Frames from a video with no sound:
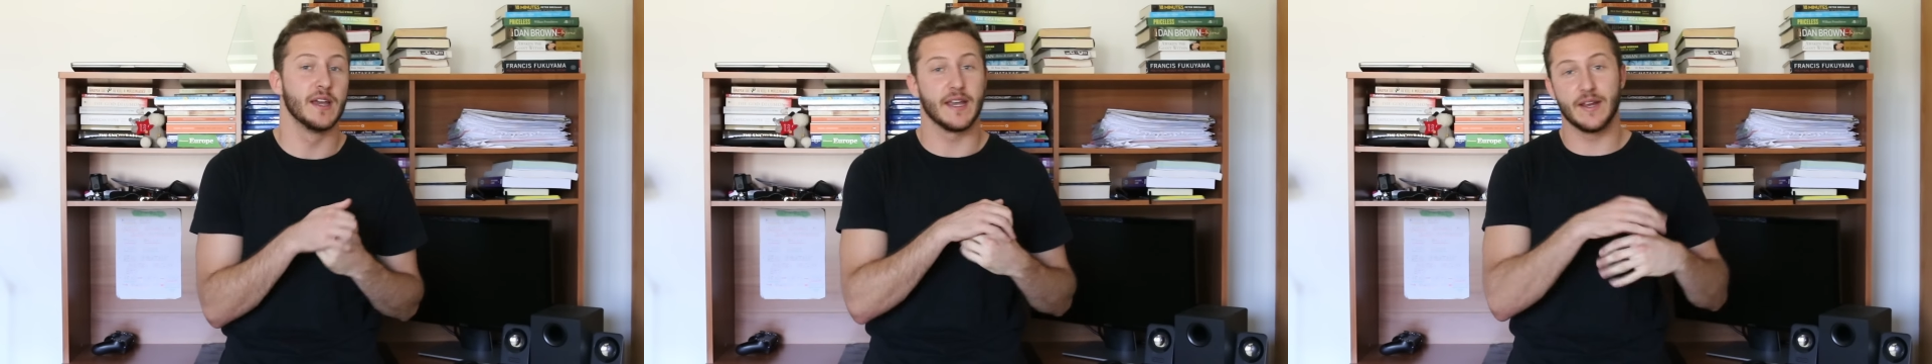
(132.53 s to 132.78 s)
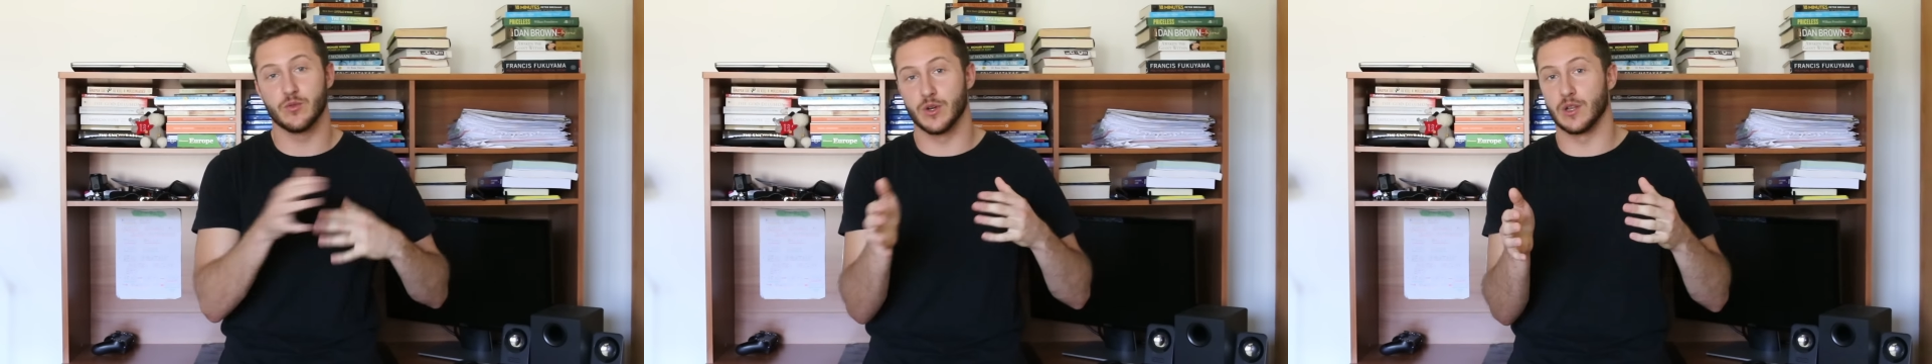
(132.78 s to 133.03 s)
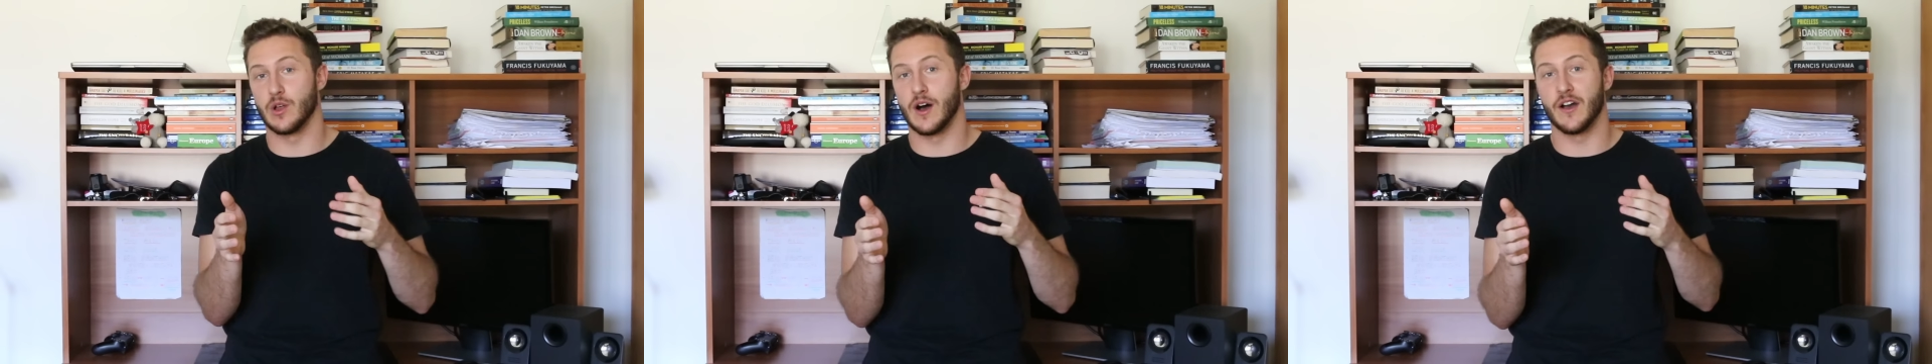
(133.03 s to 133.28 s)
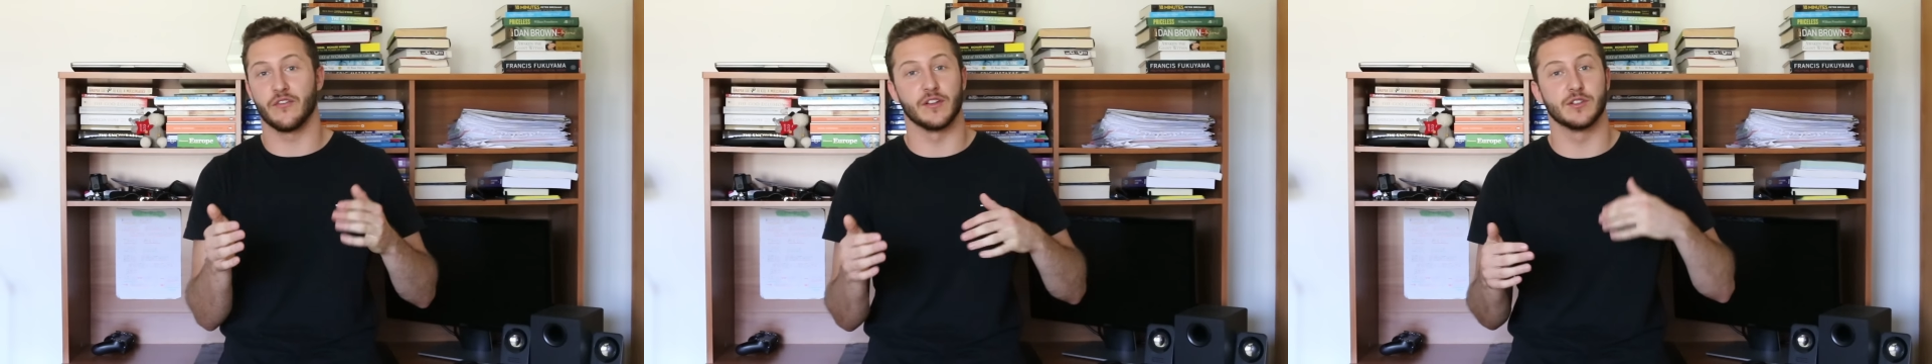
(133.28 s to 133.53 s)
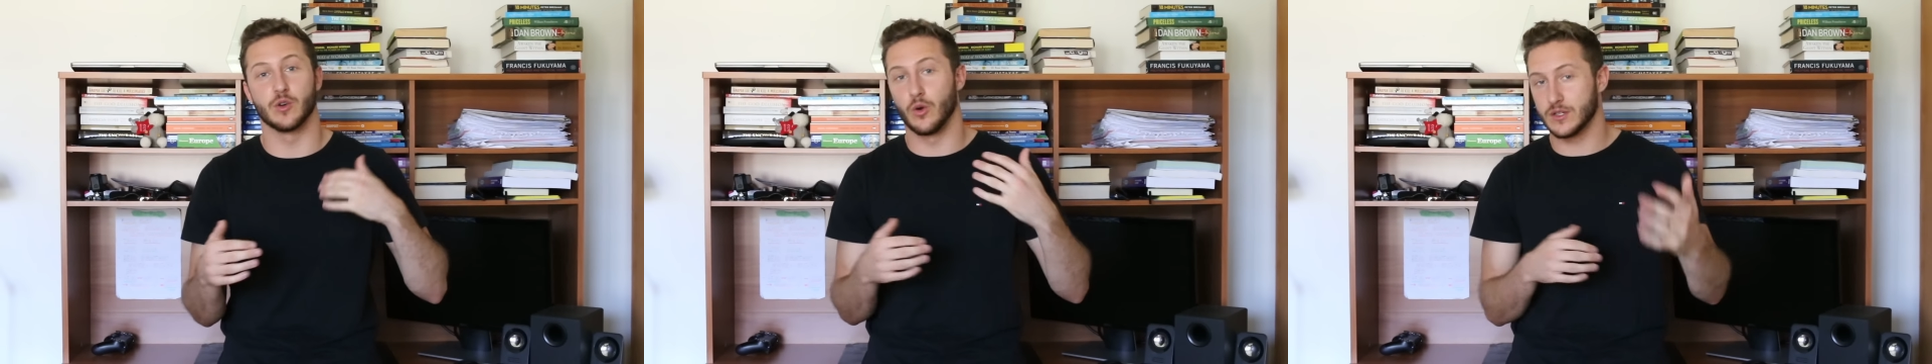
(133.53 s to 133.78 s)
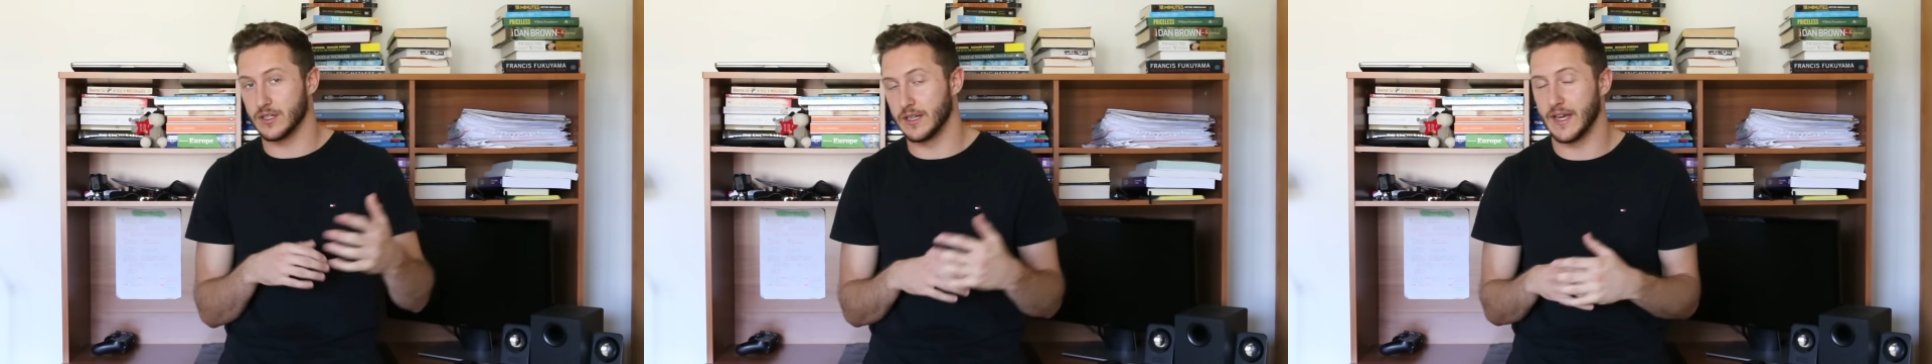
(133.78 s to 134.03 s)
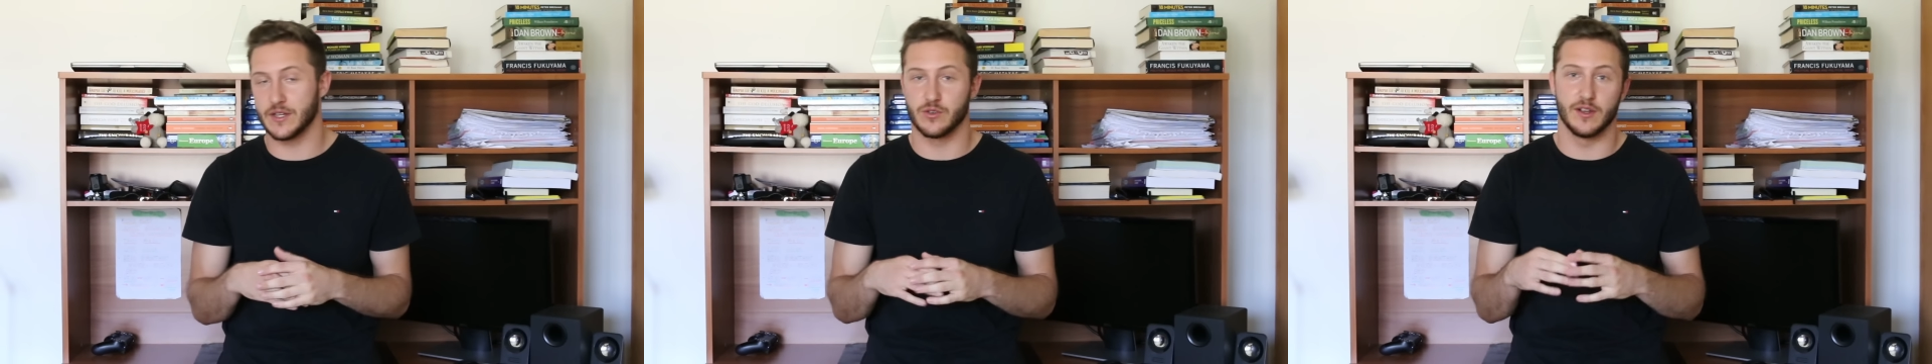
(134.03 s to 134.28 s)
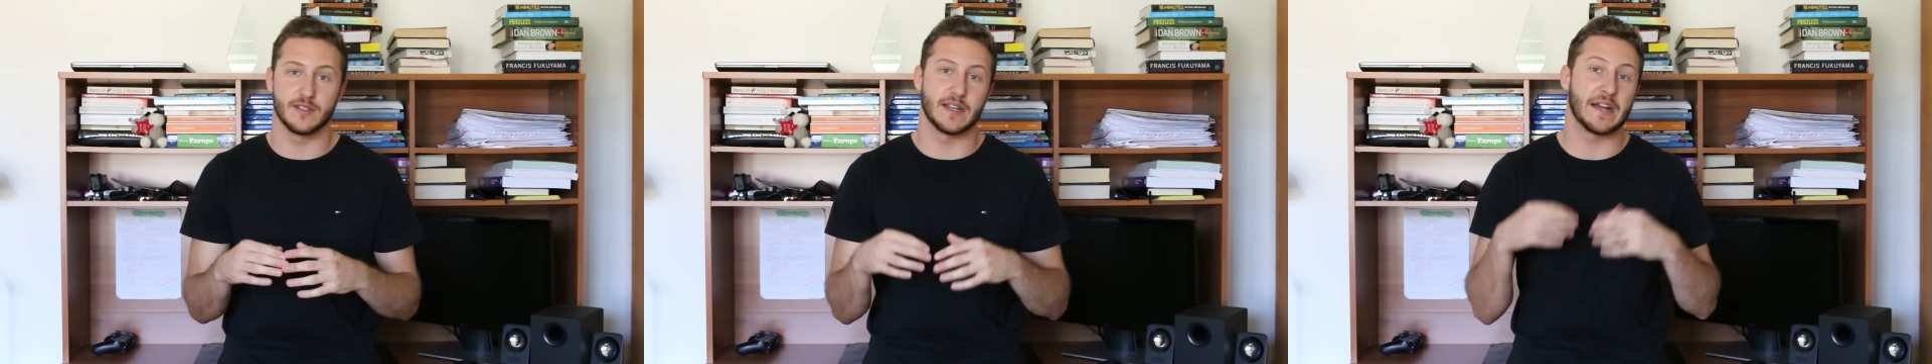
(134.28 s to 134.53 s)
in real life and talk to the
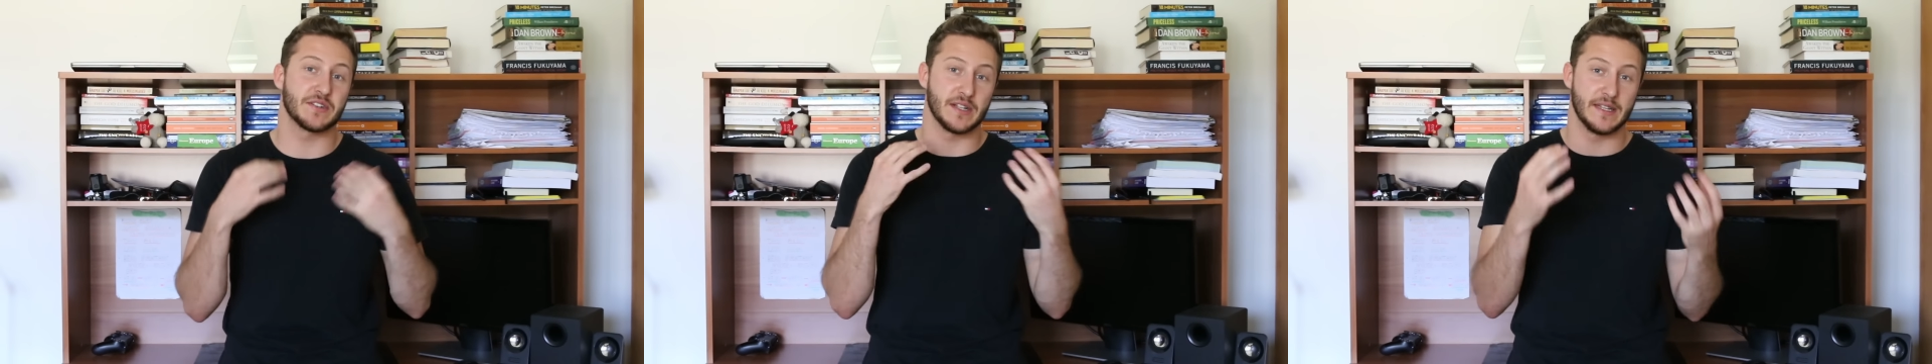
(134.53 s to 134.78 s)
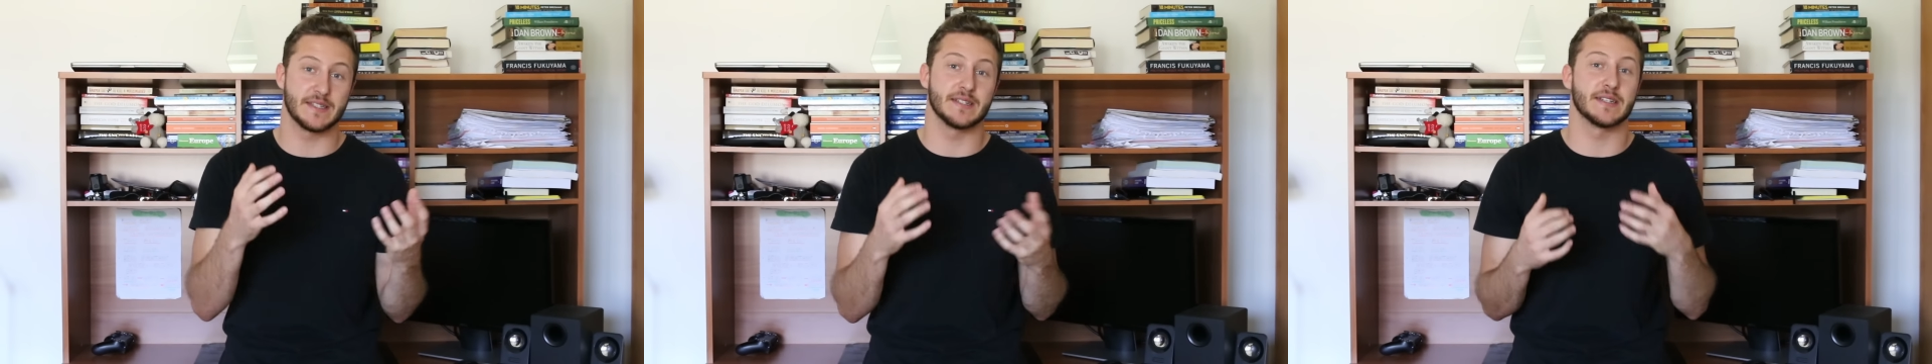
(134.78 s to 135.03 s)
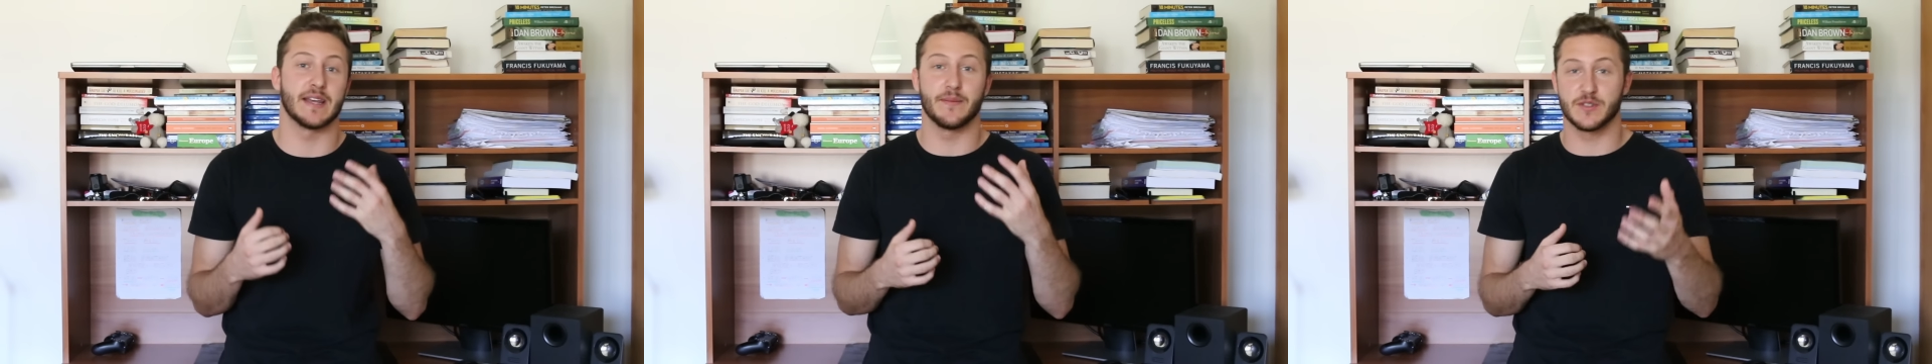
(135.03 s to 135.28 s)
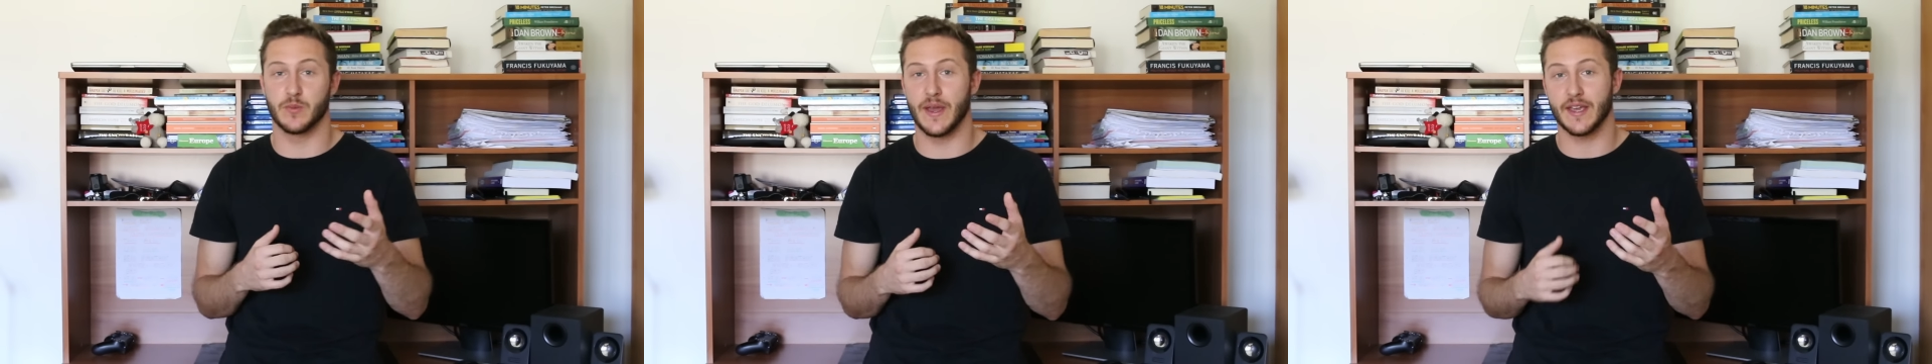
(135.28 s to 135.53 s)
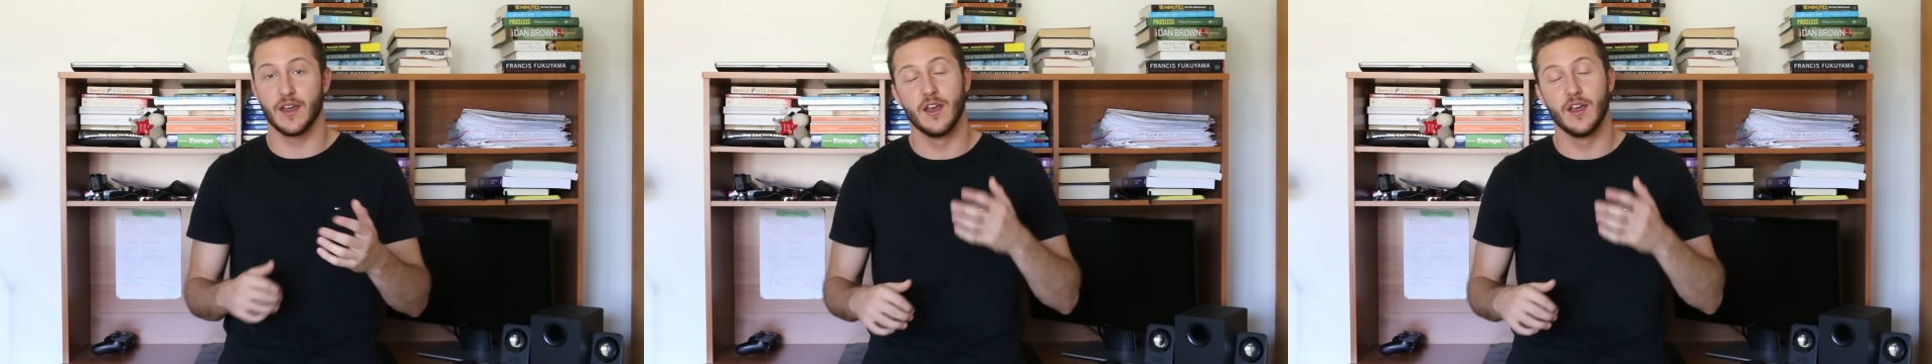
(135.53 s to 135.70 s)
lecturers and actually listen to them speak.